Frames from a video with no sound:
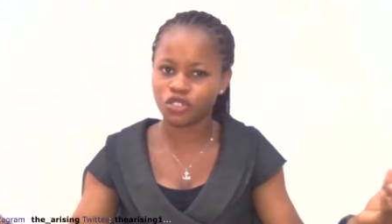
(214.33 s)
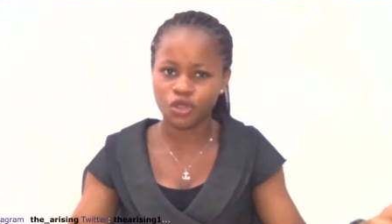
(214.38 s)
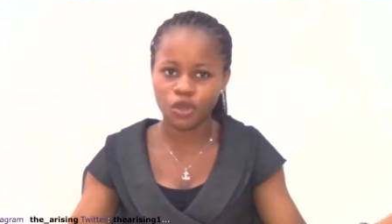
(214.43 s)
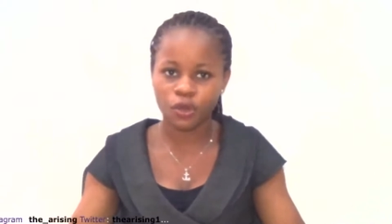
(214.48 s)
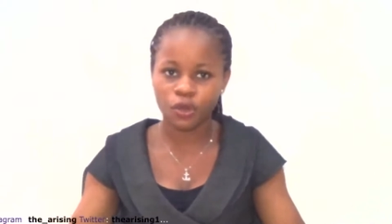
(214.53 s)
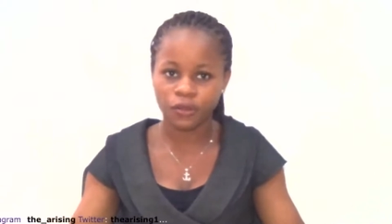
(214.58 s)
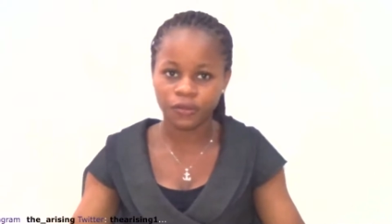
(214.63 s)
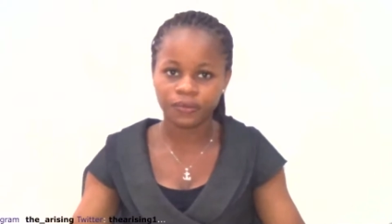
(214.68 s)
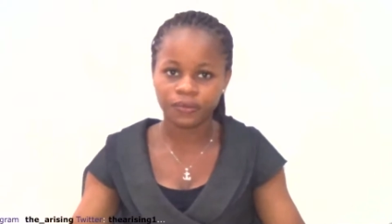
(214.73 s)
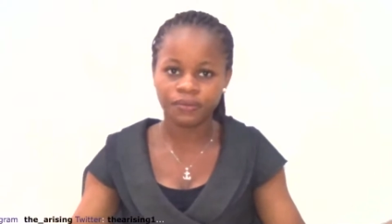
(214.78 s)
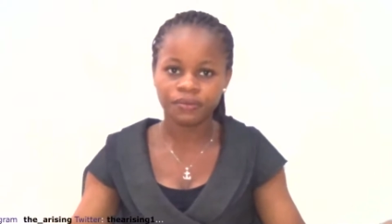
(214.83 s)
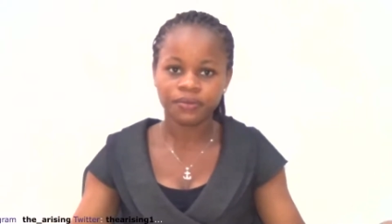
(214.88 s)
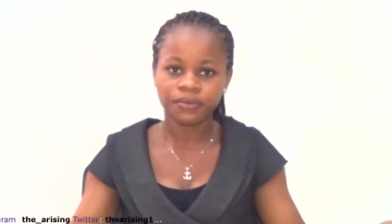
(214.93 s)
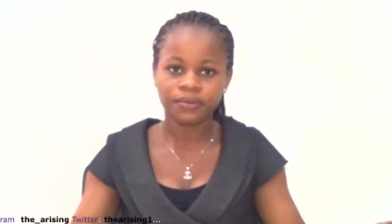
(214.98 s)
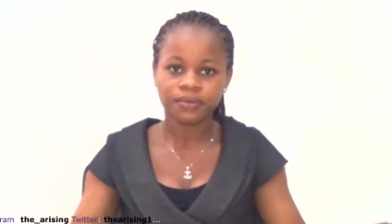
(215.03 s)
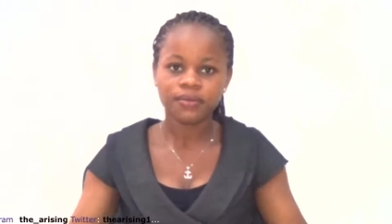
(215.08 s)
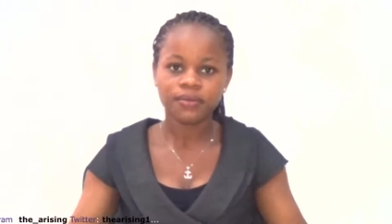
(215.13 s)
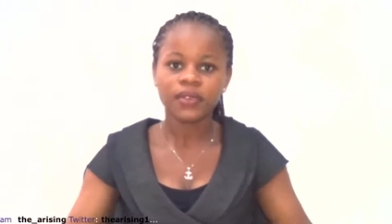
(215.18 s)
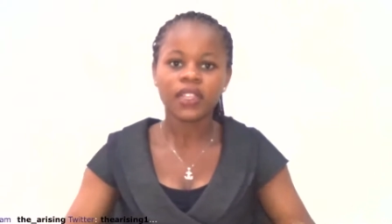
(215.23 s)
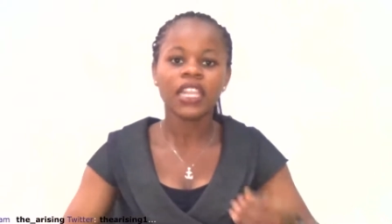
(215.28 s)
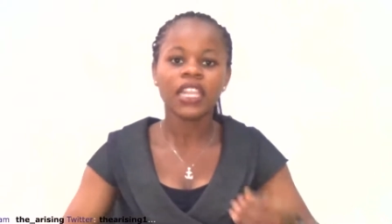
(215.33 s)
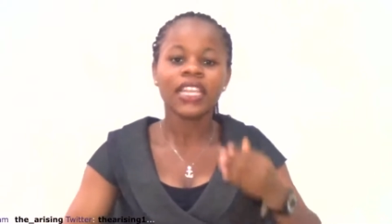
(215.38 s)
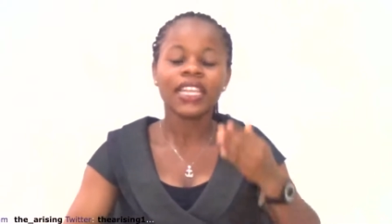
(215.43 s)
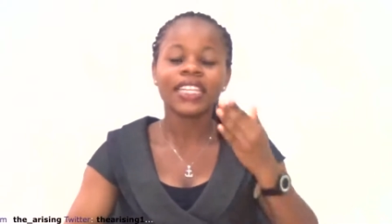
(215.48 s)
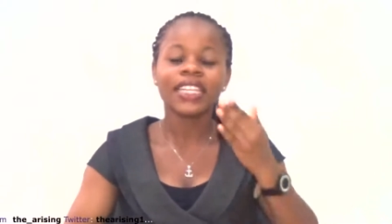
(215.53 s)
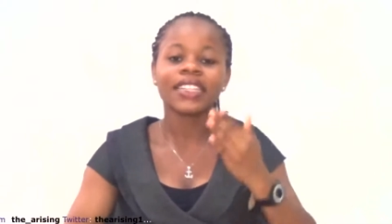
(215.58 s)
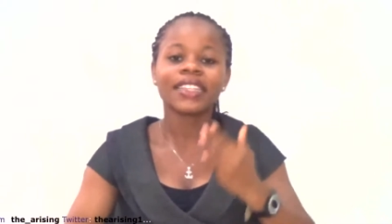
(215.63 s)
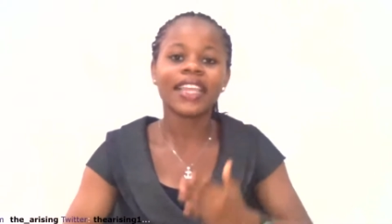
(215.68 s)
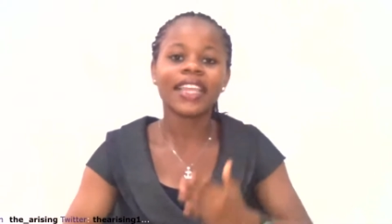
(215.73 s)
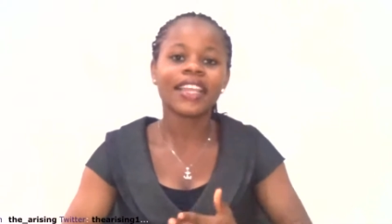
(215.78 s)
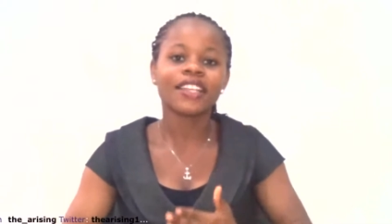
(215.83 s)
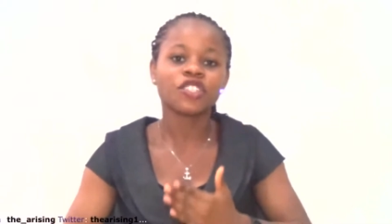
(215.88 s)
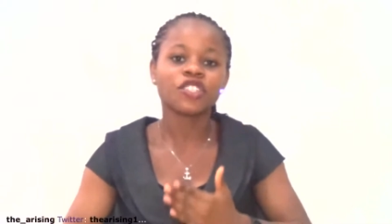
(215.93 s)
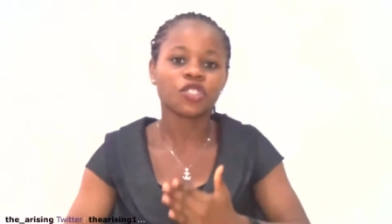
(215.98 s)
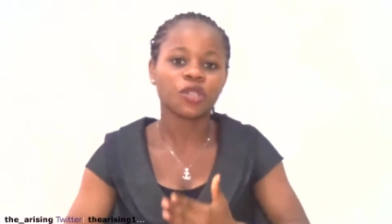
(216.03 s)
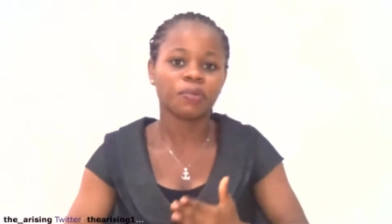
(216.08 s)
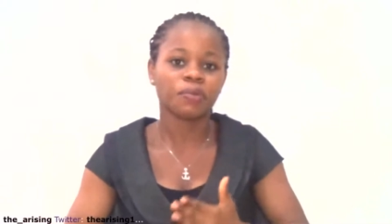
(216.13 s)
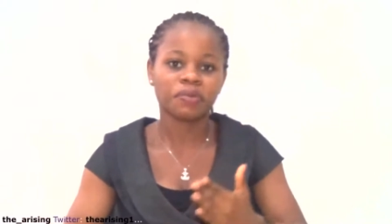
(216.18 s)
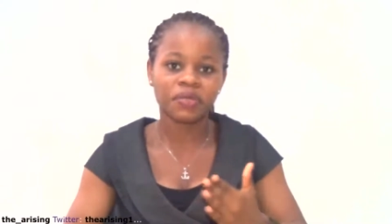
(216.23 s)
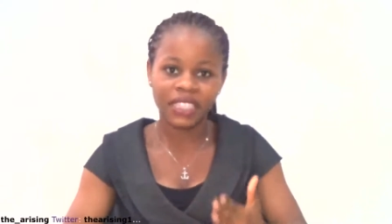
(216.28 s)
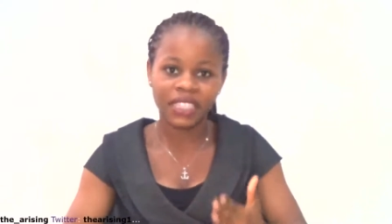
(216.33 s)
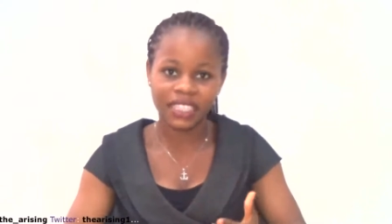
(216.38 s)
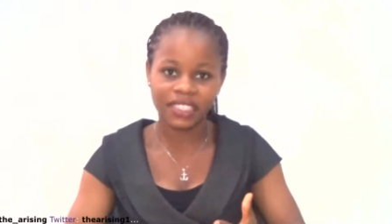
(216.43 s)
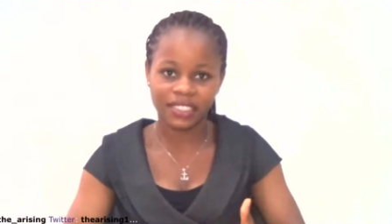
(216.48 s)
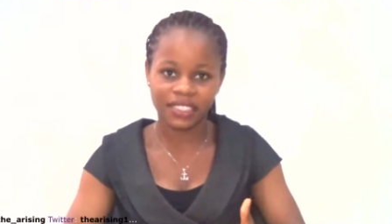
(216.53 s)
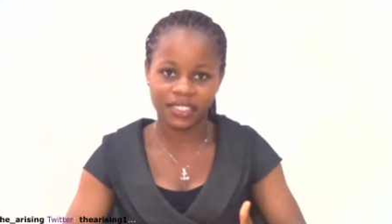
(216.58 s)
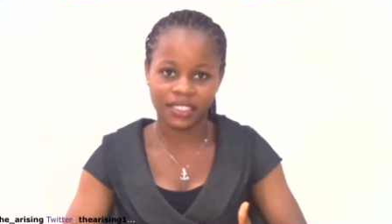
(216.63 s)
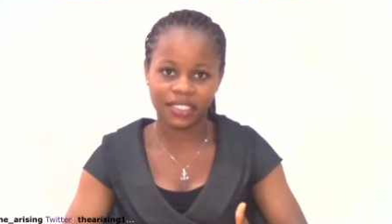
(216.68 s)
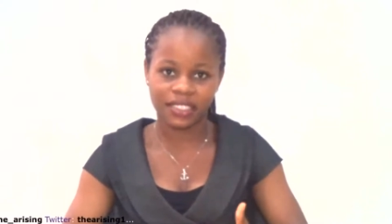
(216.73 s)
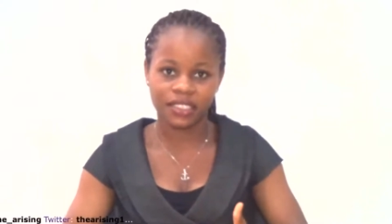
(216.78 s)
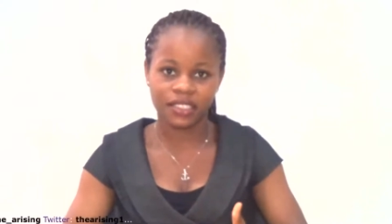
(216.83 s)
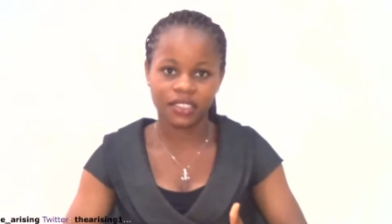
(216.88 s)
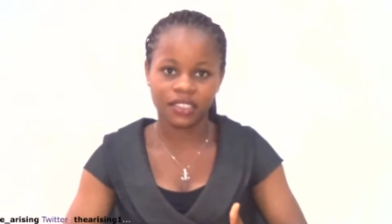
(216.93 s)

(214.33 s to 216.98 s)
No. It takes some things.